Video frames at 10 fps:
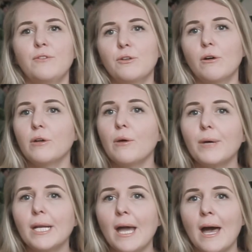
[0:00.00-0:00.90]
you don't
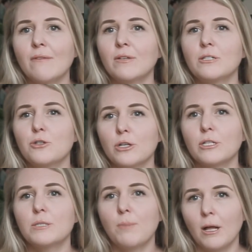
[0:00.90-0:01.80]
already have an
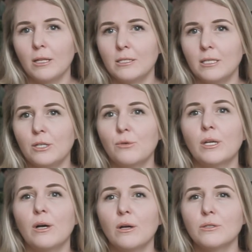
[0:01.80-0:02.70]
insurance policy, you
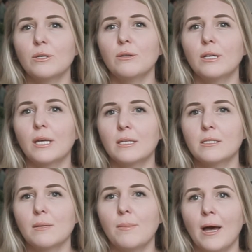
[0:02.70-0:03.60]
can also look
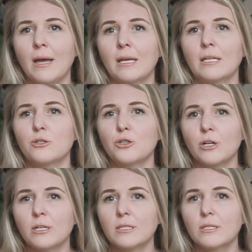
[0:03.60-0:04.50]
into buying
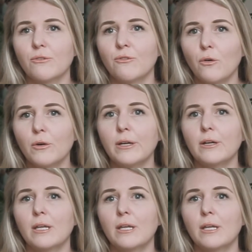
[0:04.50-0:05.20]
insurance for your